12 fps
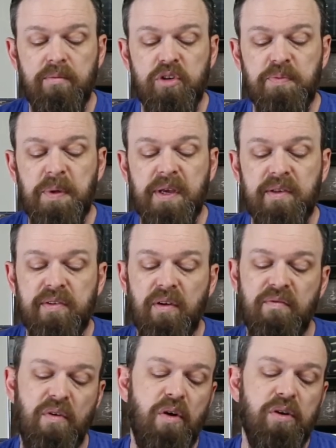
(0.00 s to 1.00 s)
just because
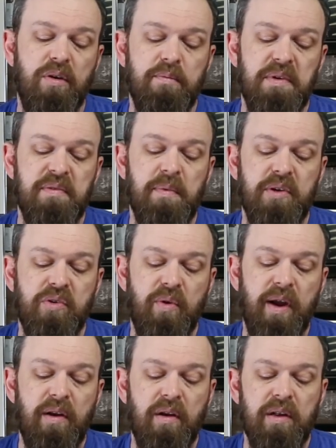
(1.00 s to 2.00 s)
their volume is much
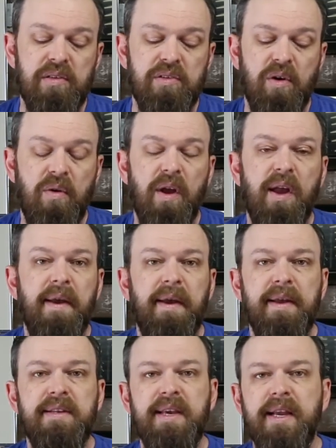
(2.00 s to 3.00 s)
greater, and so
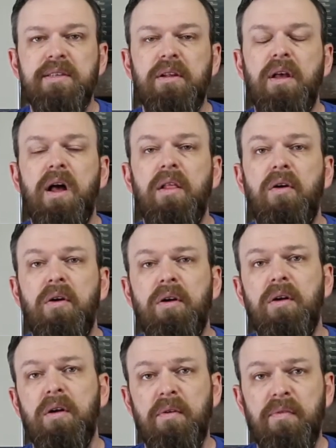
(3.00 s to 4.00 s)
it takes a lot
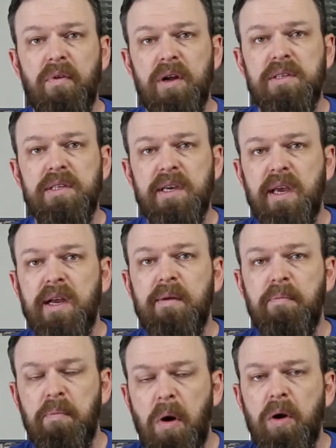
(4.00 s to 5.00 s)
longer for us to get
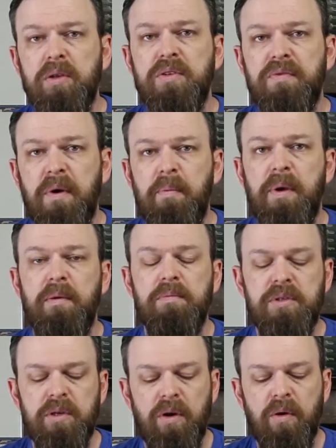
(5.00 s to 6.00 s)
parts from them.
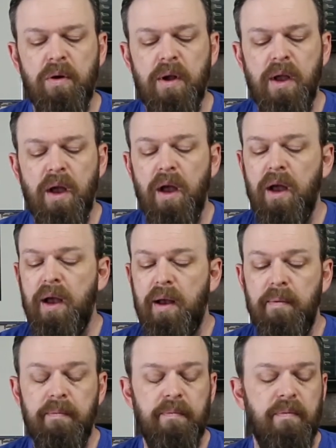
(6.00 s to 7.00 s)
So
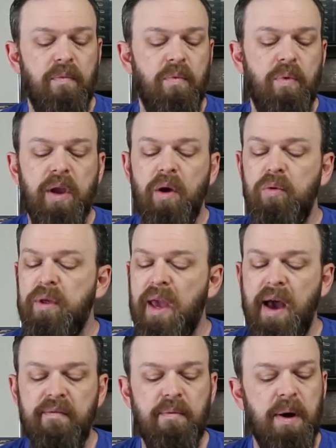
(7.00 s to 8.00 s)
we only
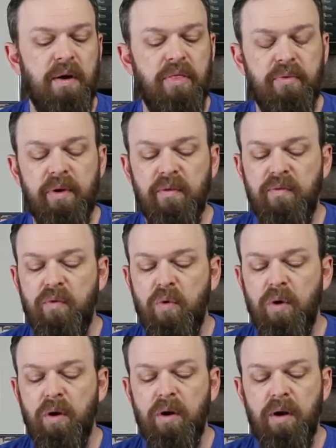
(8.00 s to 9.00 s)
have about 3 or
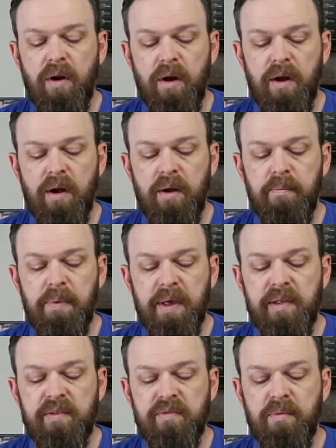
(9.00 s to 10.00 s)
4
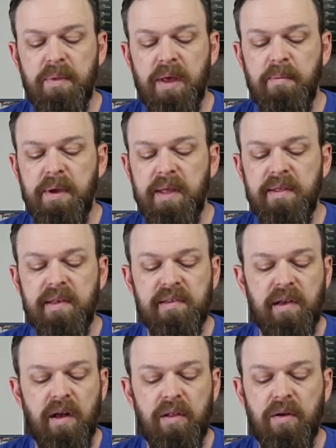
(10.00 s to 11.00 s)
pens from them in this
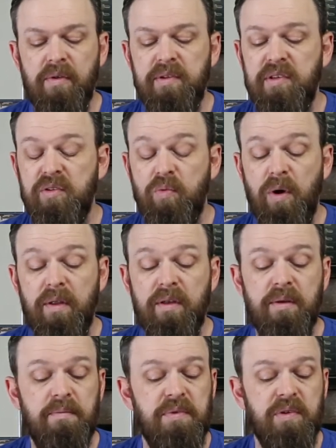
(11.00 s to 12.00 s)
color. This is one of
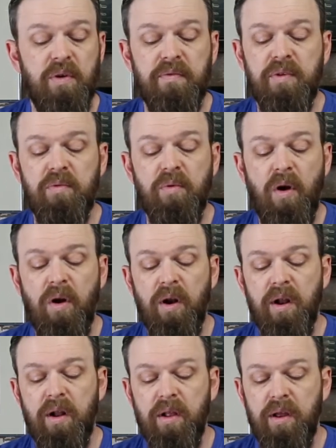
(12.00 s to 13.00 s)
them. So if
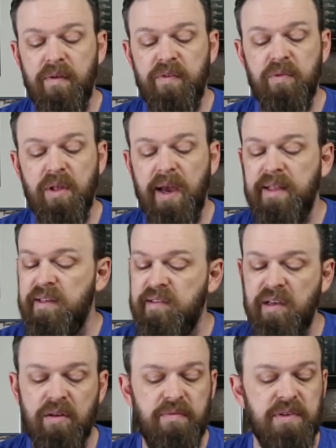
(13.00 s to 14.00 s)
you like this
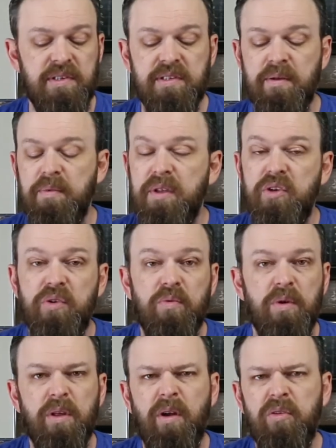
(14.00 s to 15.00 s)
color, if this is something that you
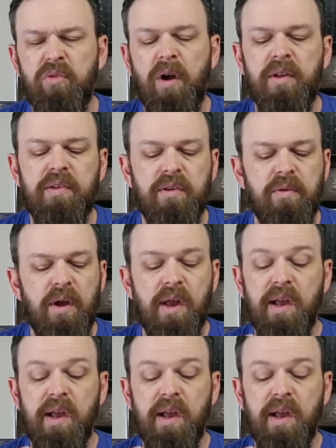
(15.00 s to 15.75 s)
really are drawn to,